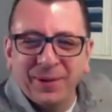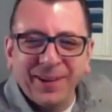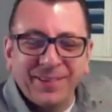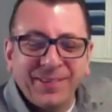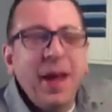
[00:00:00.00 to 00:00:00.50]

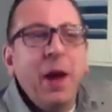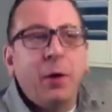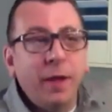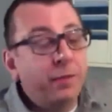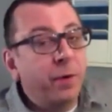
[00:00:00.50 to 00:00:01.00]

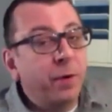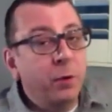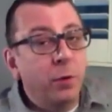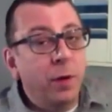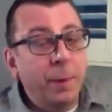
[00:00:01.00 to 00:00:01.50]
Well, that's
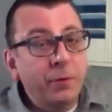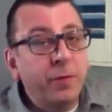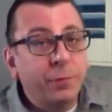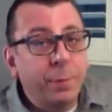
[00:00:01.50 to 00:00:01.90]
very cool. I bet you